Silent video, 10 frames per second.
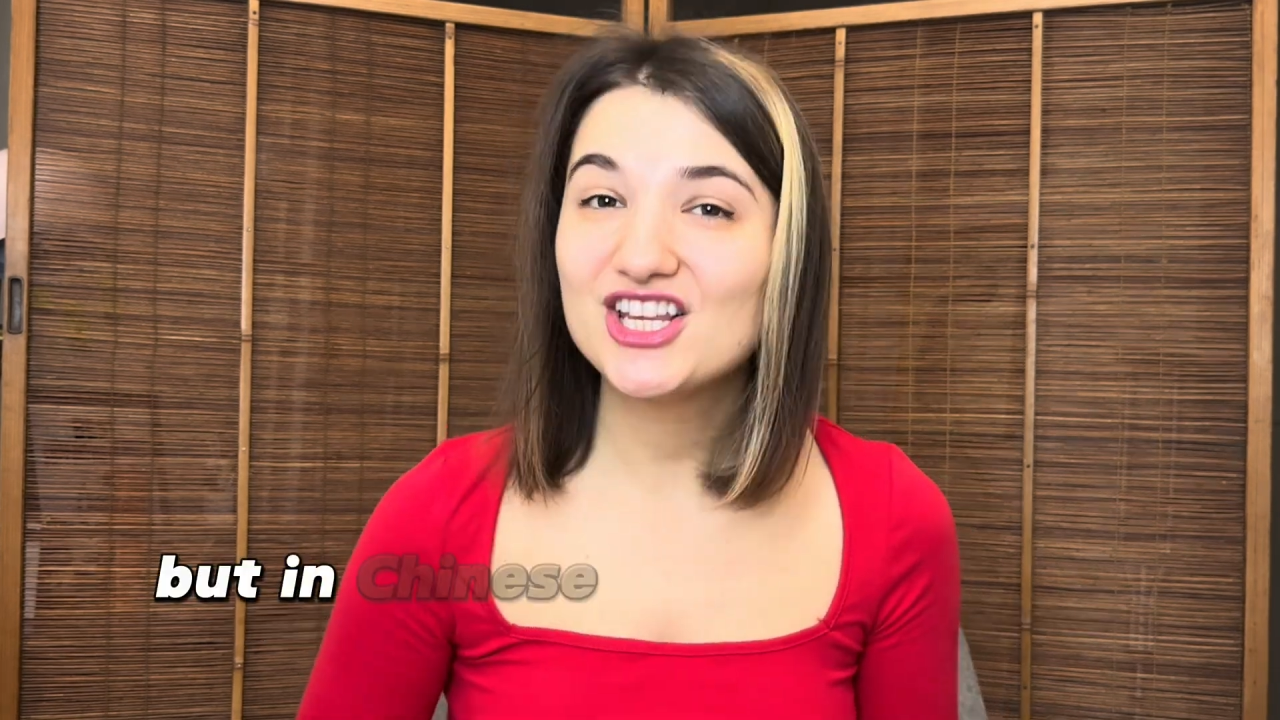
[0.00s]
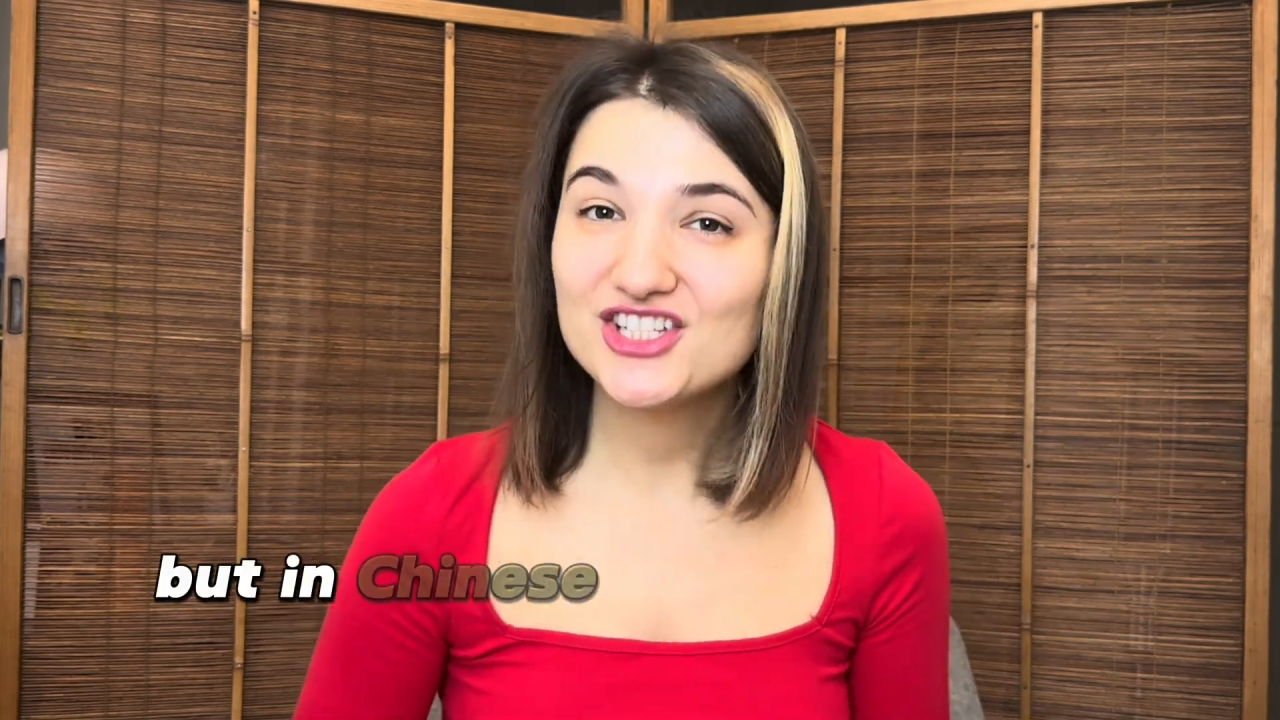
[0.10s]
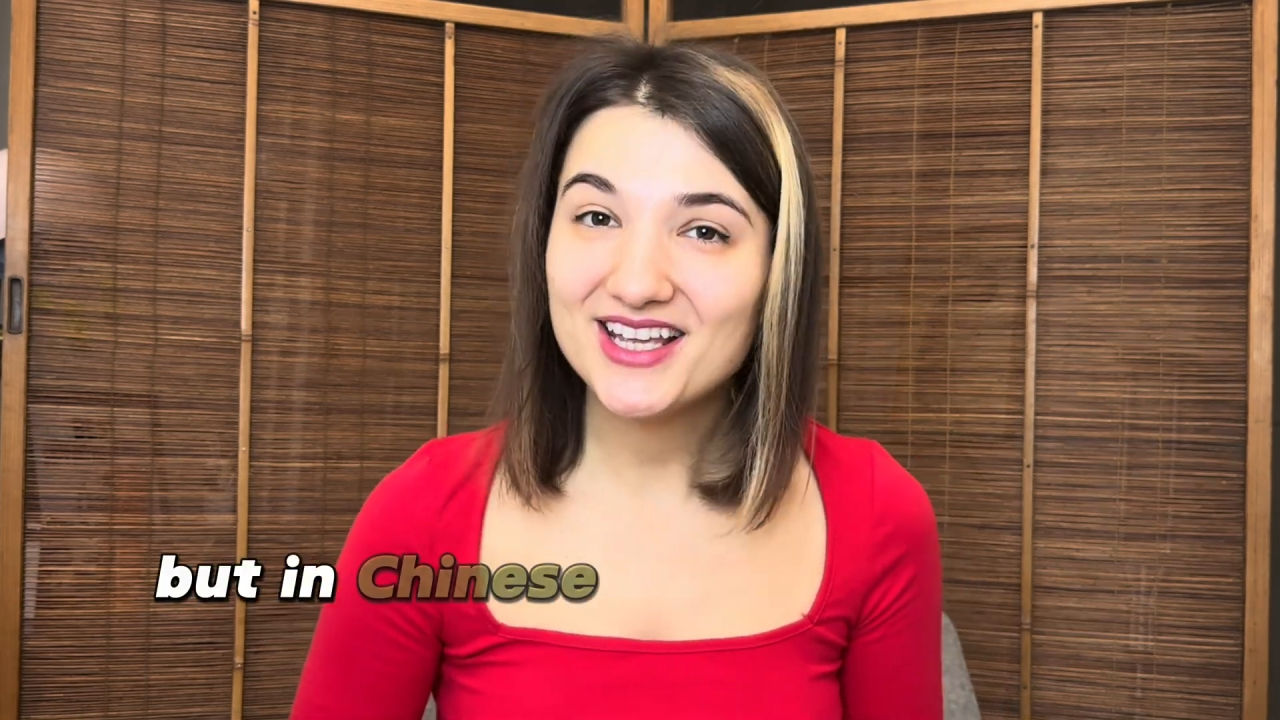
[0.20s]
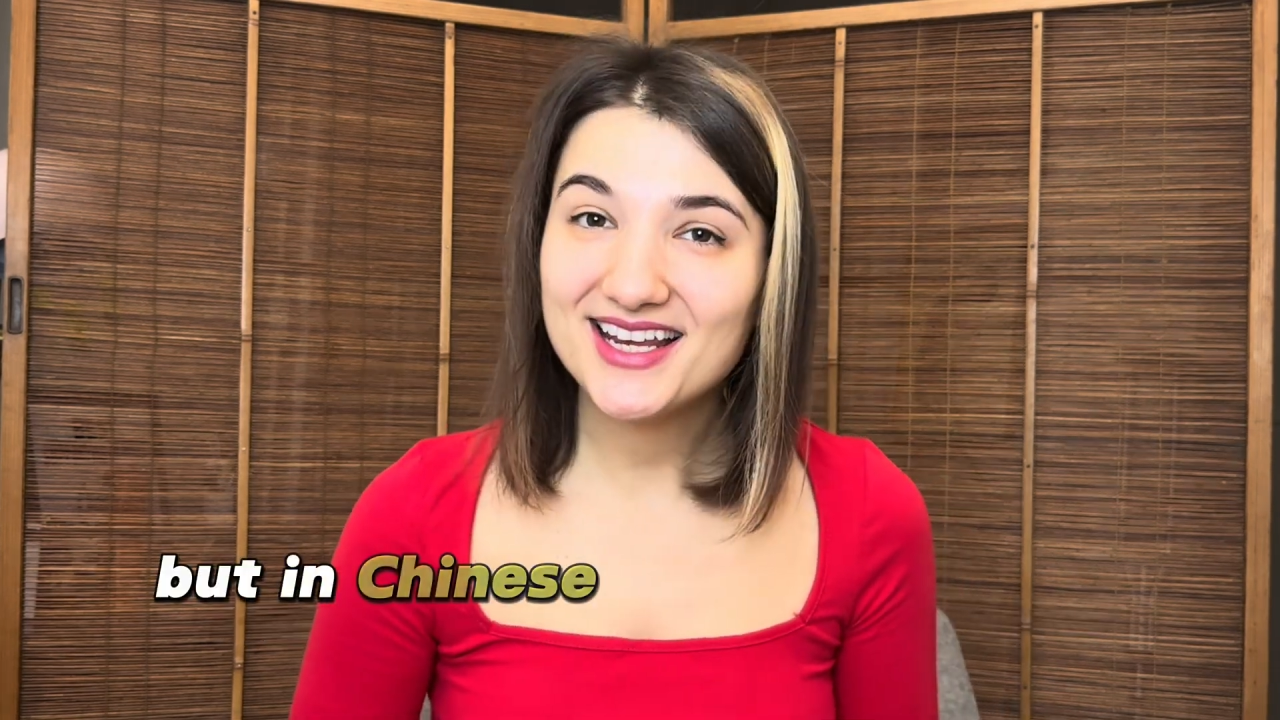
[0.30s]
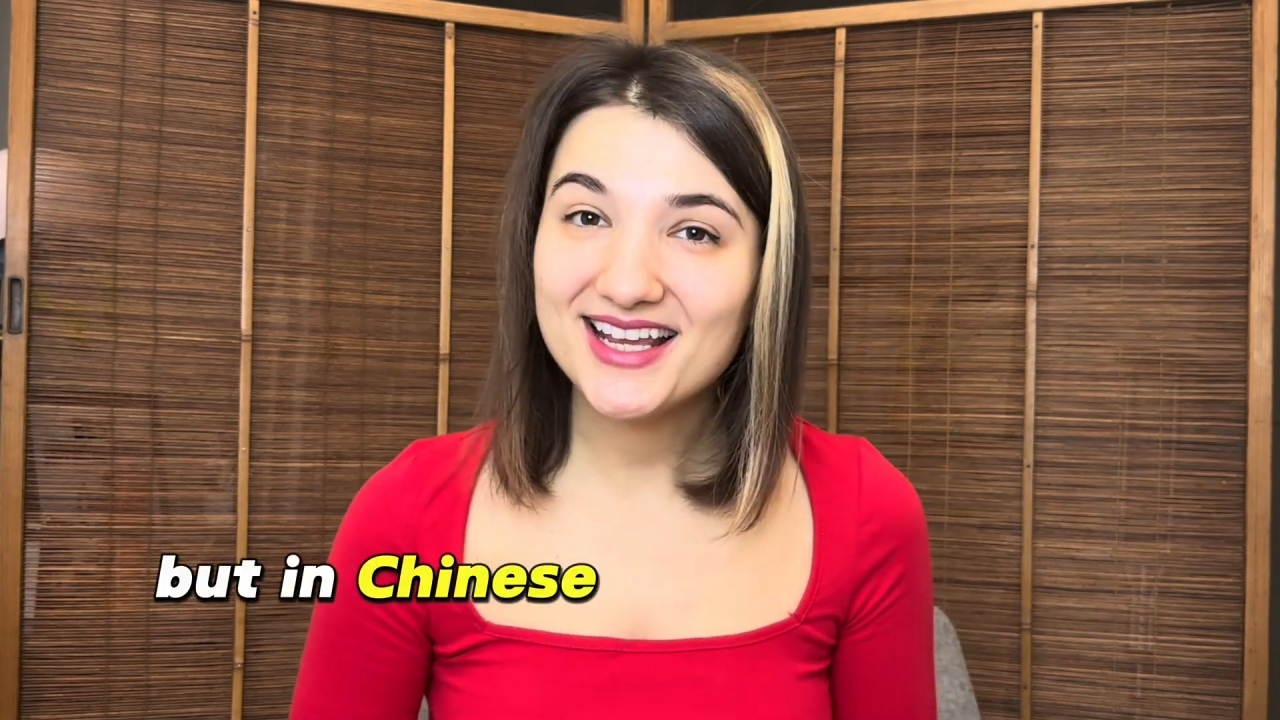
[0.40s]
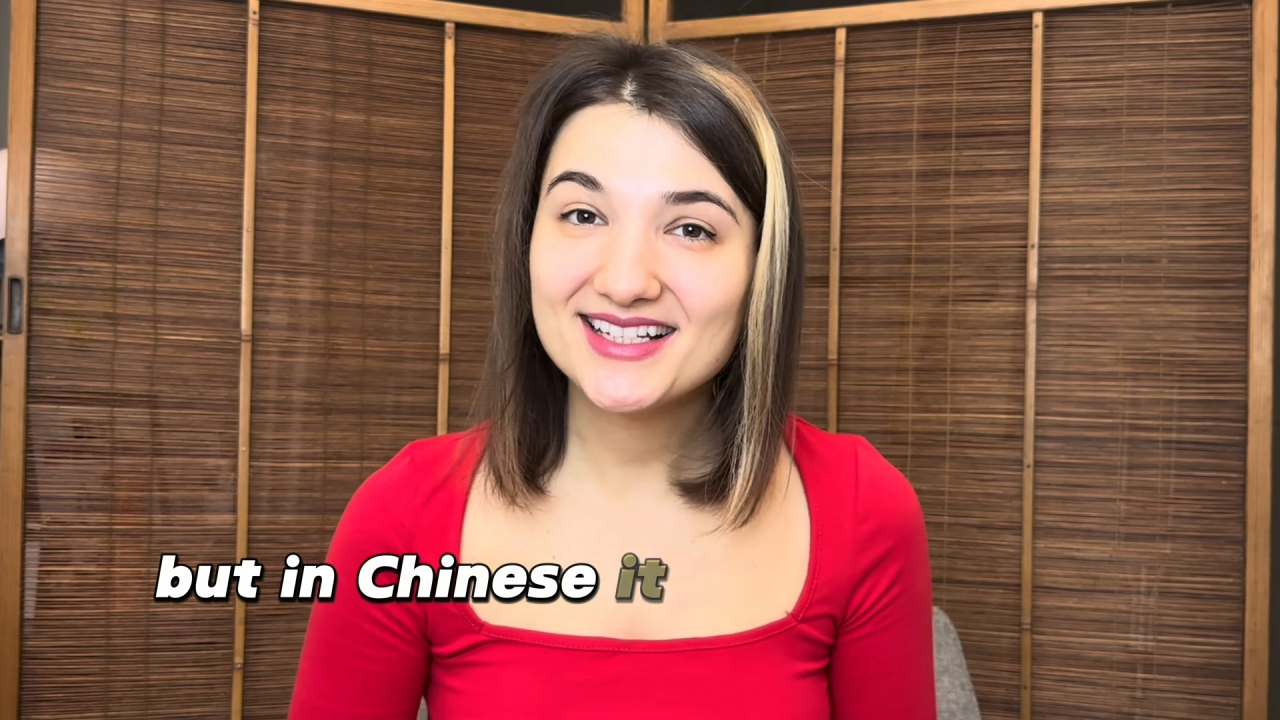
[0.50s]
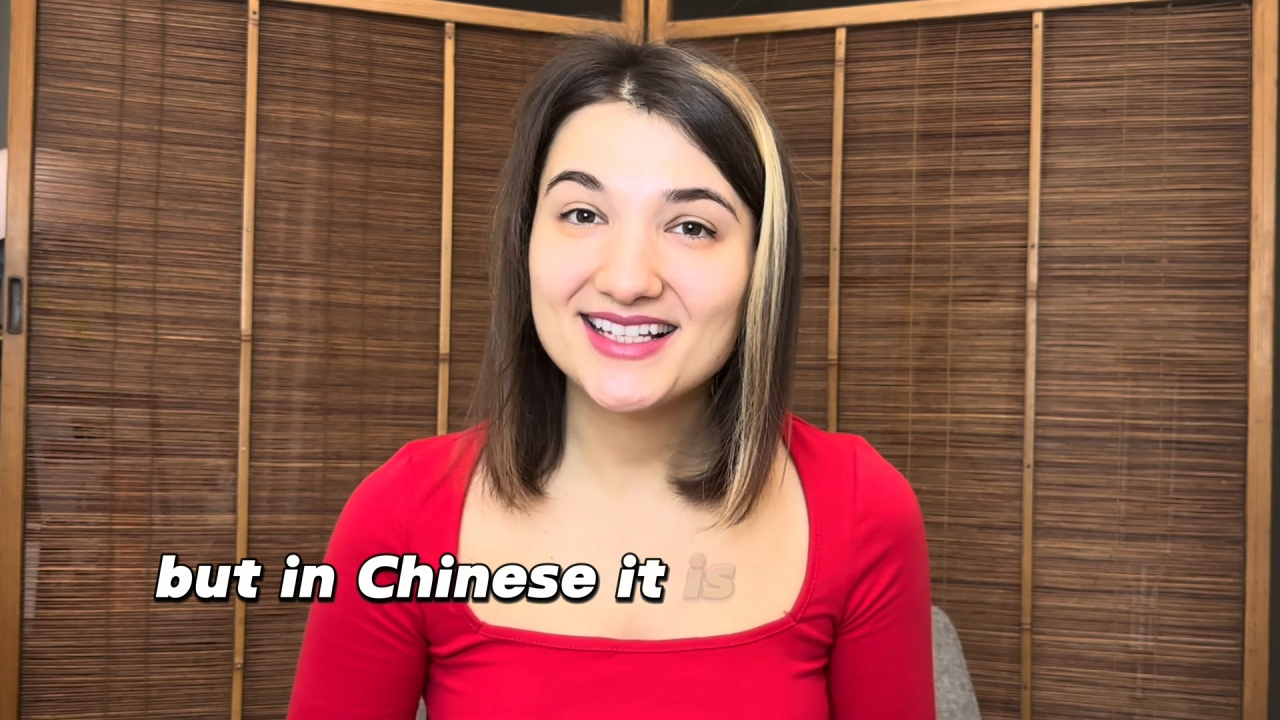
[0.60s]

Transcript: Chinese